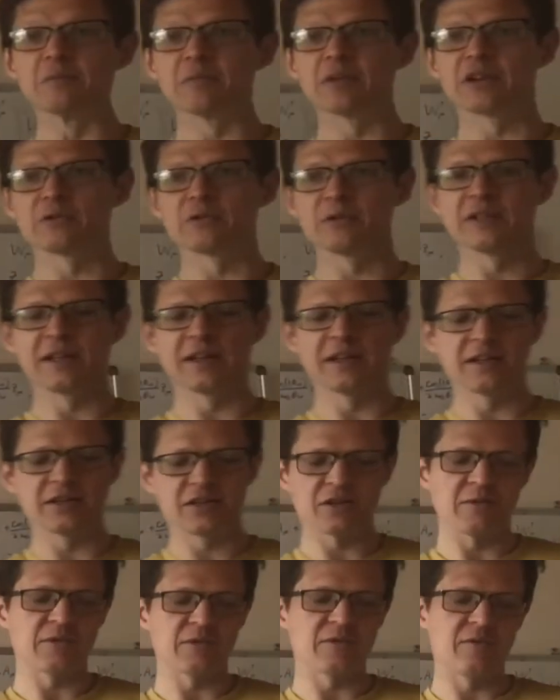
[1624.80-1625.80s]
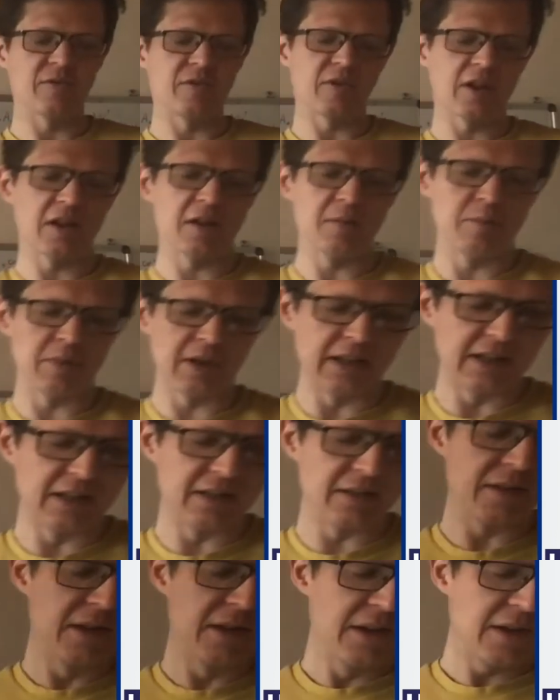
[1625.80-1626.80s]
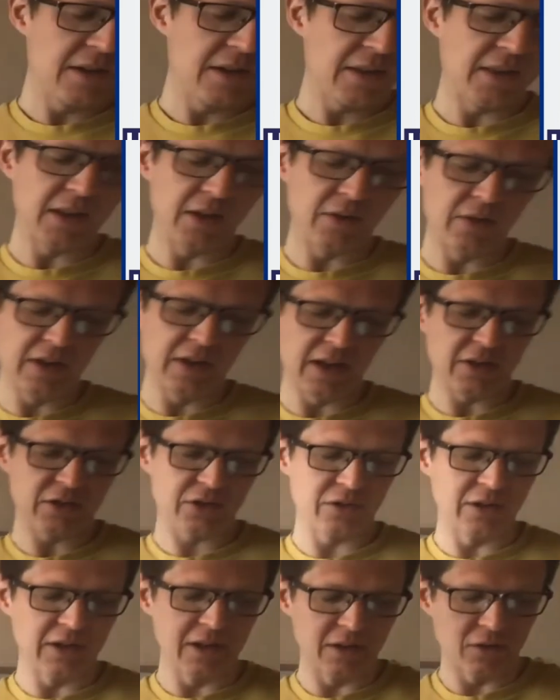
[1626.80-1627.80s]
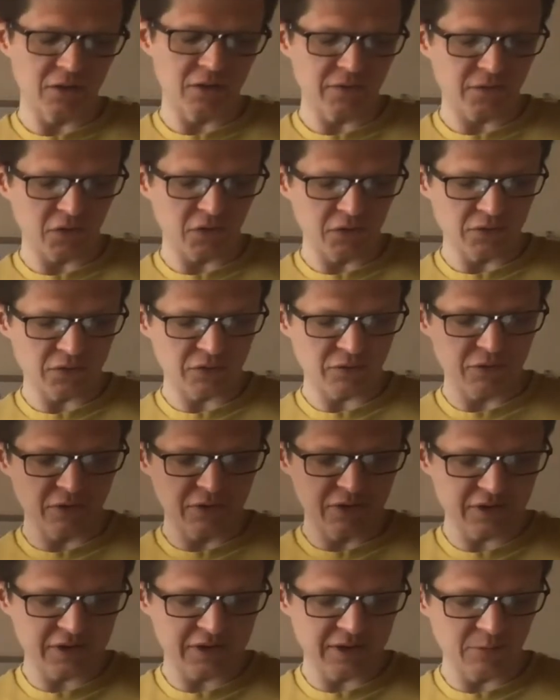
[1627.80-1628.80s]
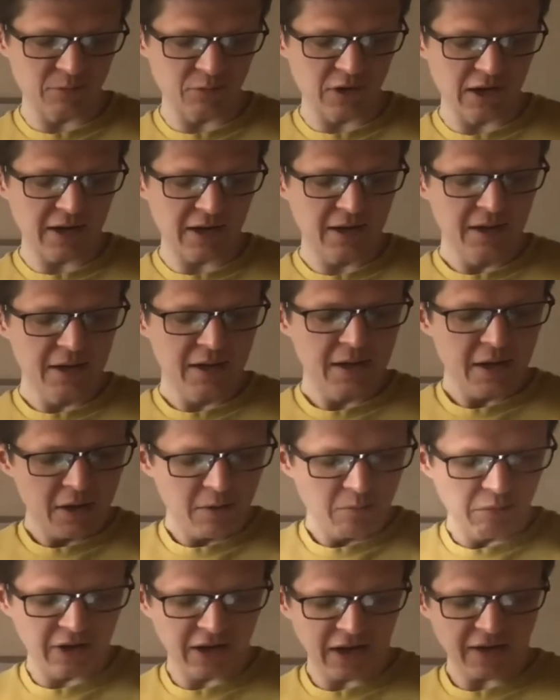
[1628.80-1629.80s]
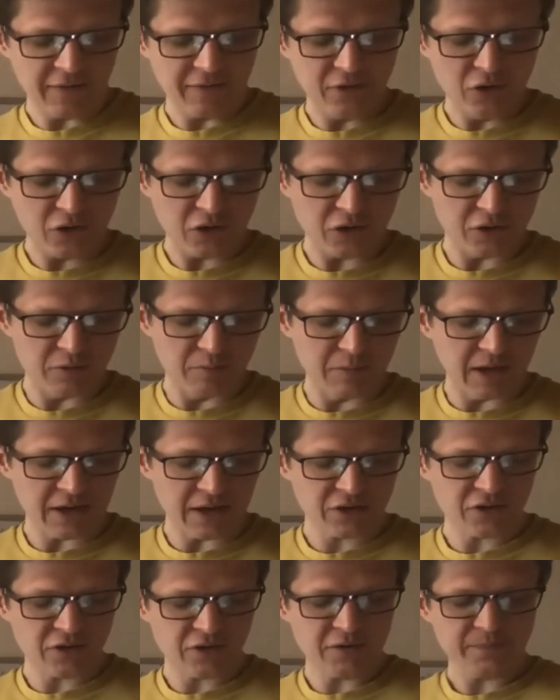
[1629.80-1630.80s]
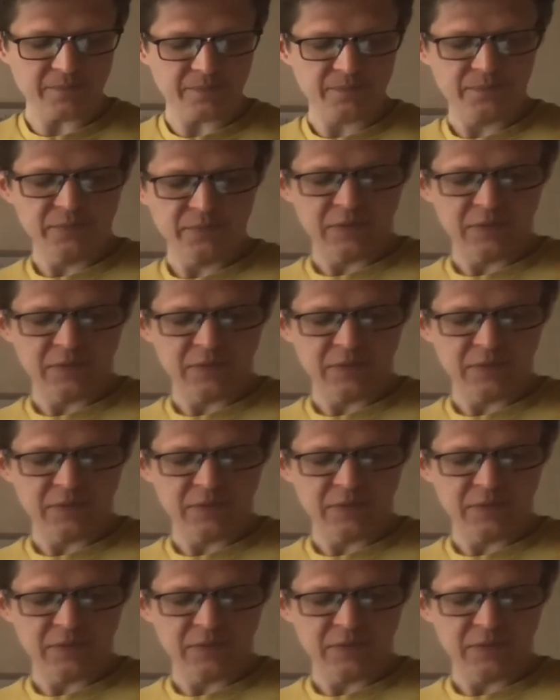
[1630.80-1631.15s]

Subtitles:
because we did it in terms of an abelian theory yesterday, and it all follows through in the same way. But if you could measure,